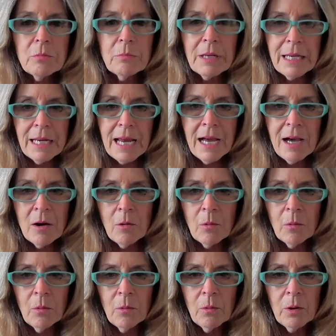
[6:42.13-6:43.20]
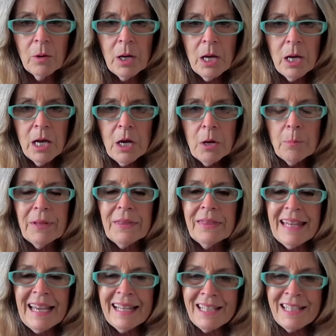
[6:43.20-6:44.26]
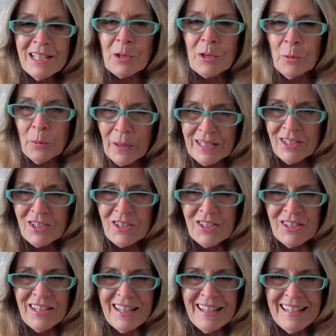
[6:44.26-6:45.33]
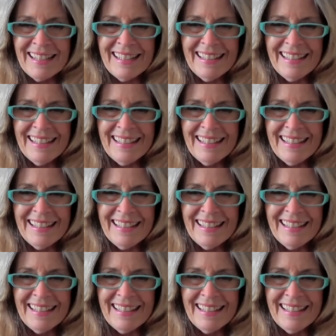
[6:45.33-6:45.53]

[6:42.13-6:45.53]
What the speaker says: to me now? But that's the question